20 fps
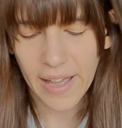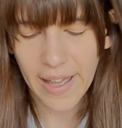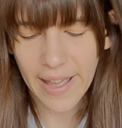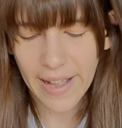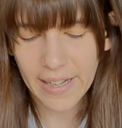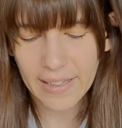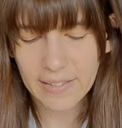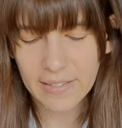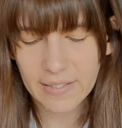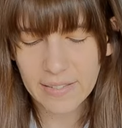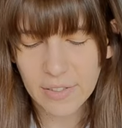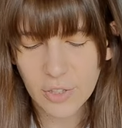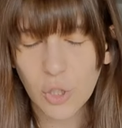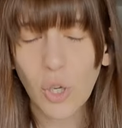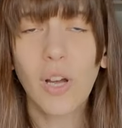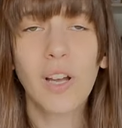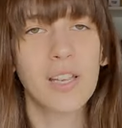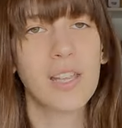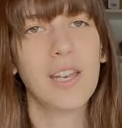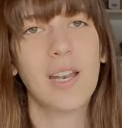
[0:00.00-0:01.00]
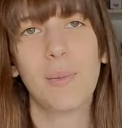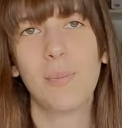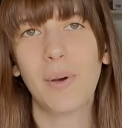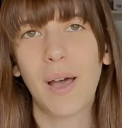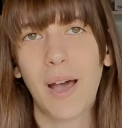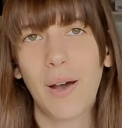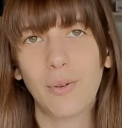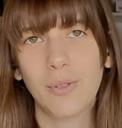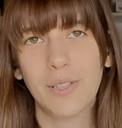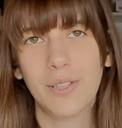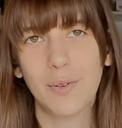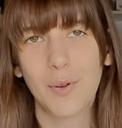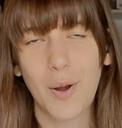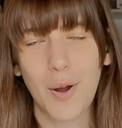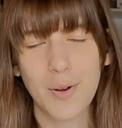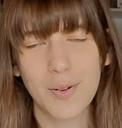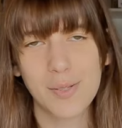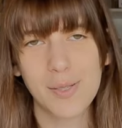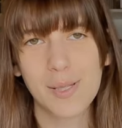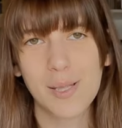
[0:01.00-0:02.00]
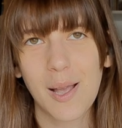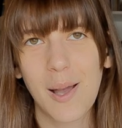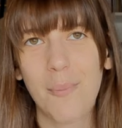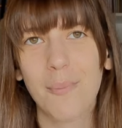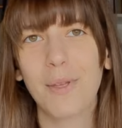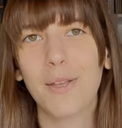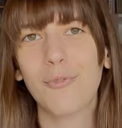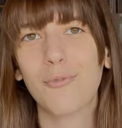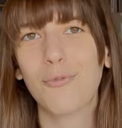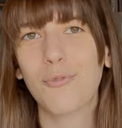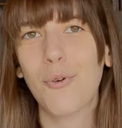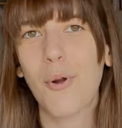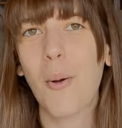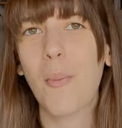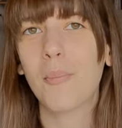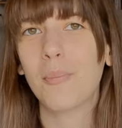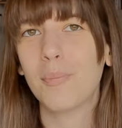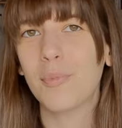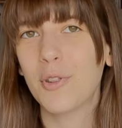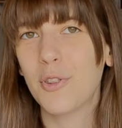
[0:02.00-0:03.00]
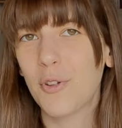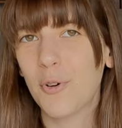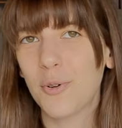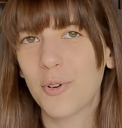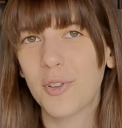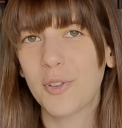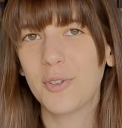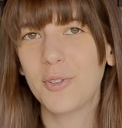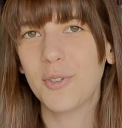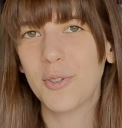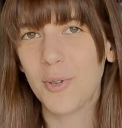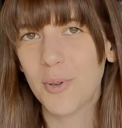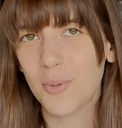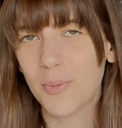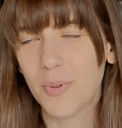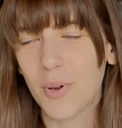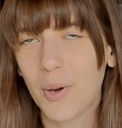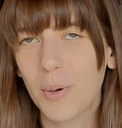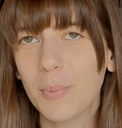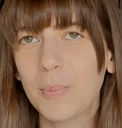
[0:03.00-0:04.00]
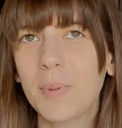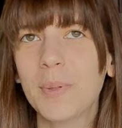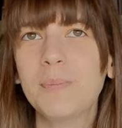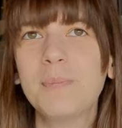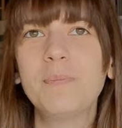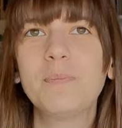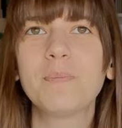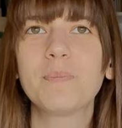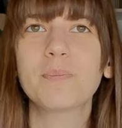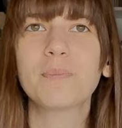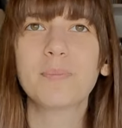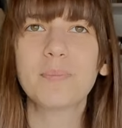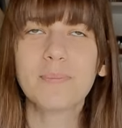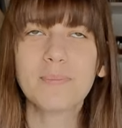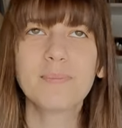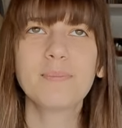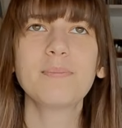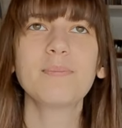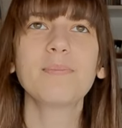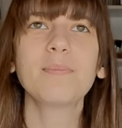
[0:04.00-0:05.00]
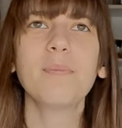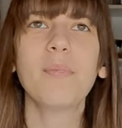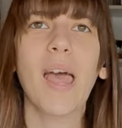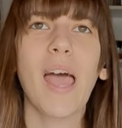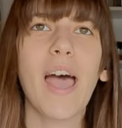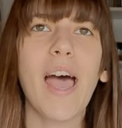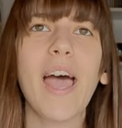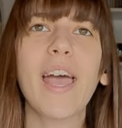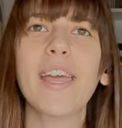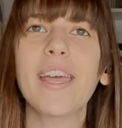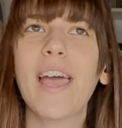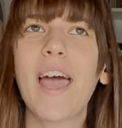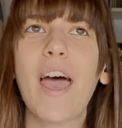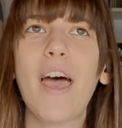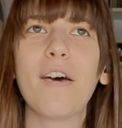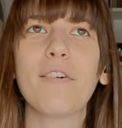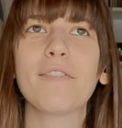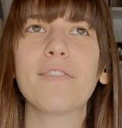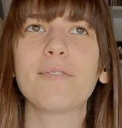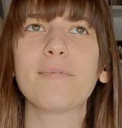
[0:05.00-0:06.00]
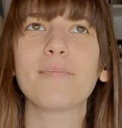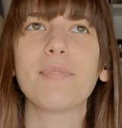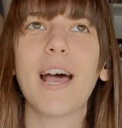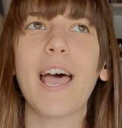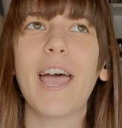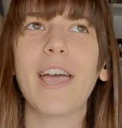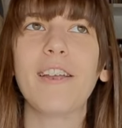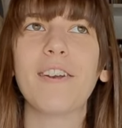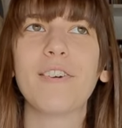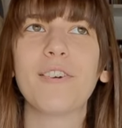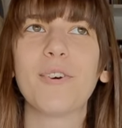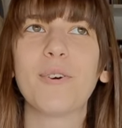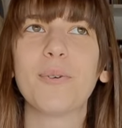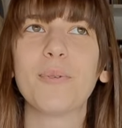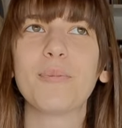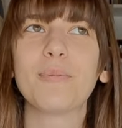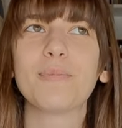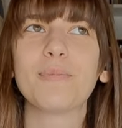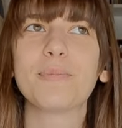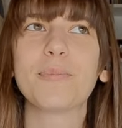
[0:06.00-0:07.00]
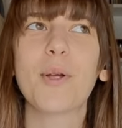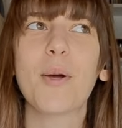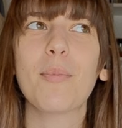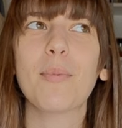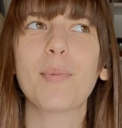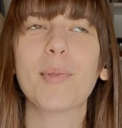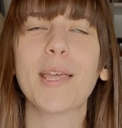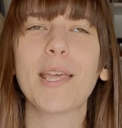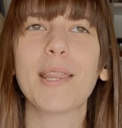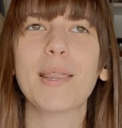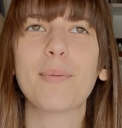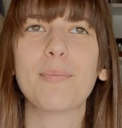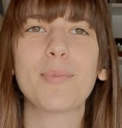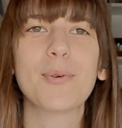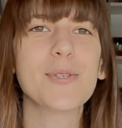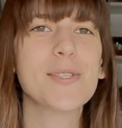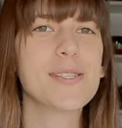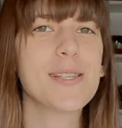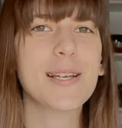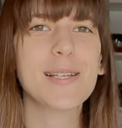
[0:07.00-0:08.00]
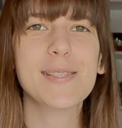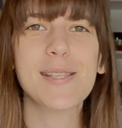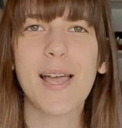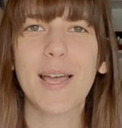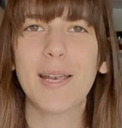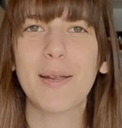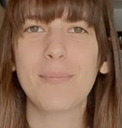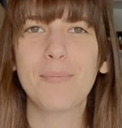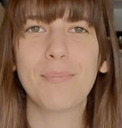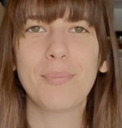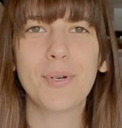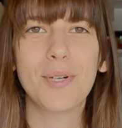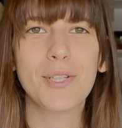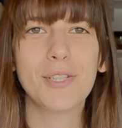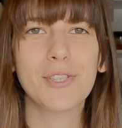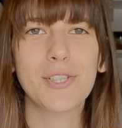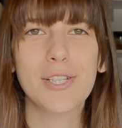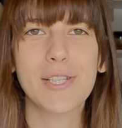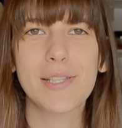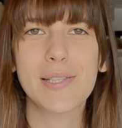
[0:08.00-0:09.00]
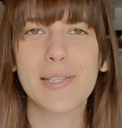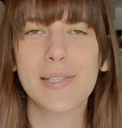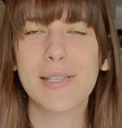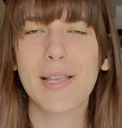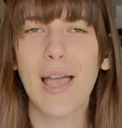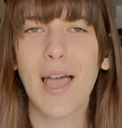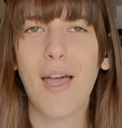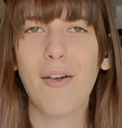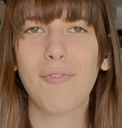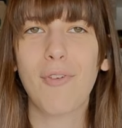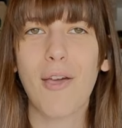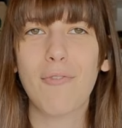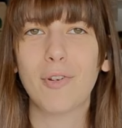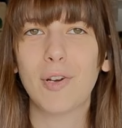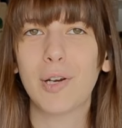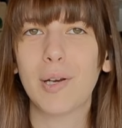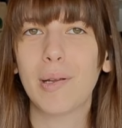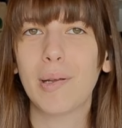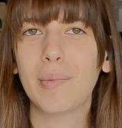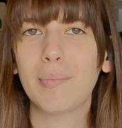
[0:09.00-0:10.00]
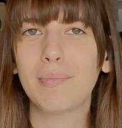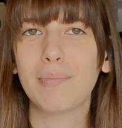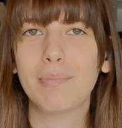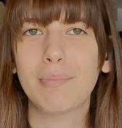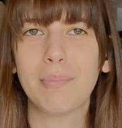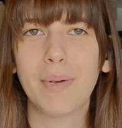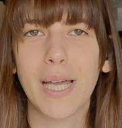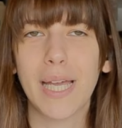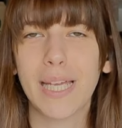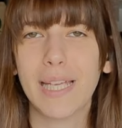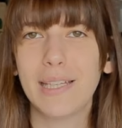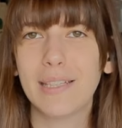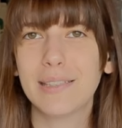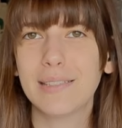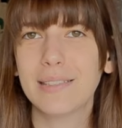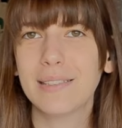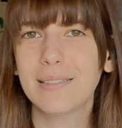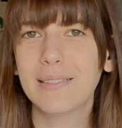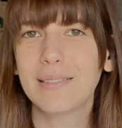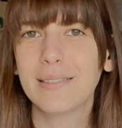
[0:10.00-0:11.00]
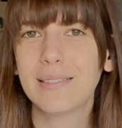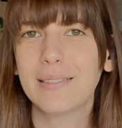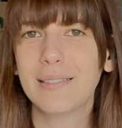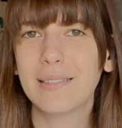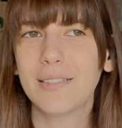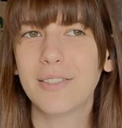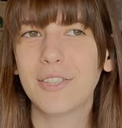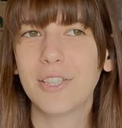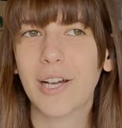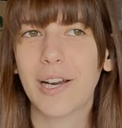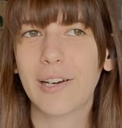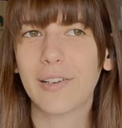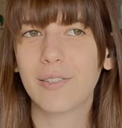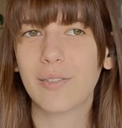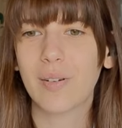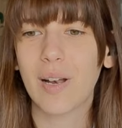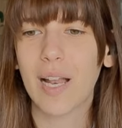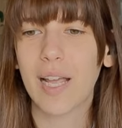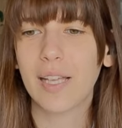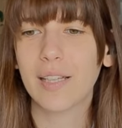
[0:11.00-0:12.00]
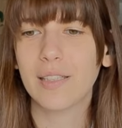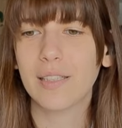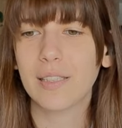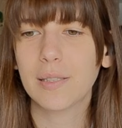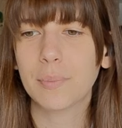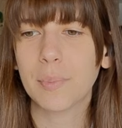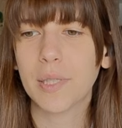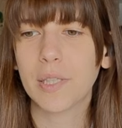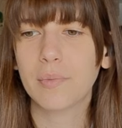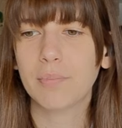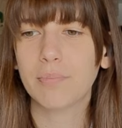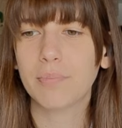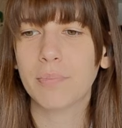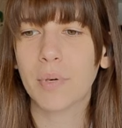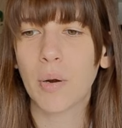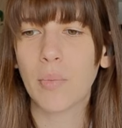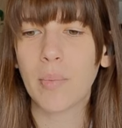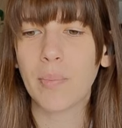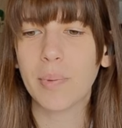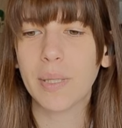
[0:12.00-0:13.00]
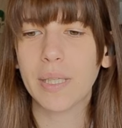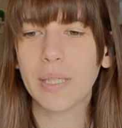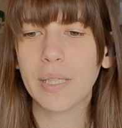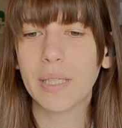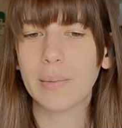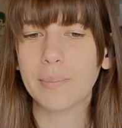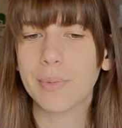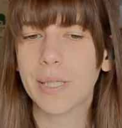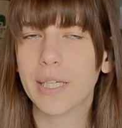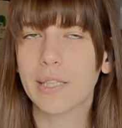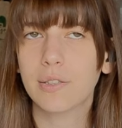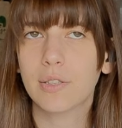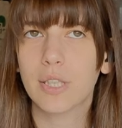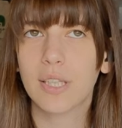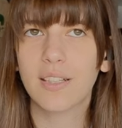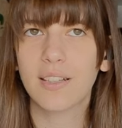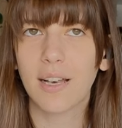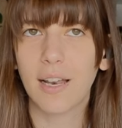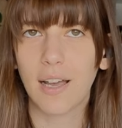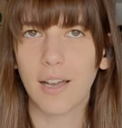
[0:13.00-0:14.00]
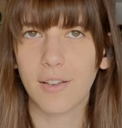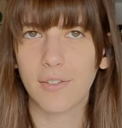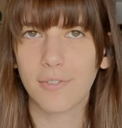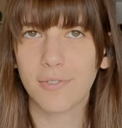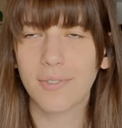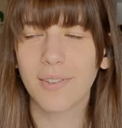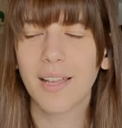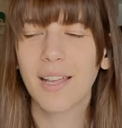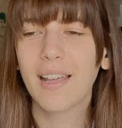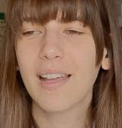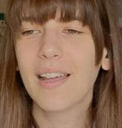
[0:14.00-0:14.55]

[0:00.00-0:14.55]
And talking about yarns coming from Northern Europe, I don't know, probably the most exciting purchase I've ever made, yarn related, but probably in my entire life.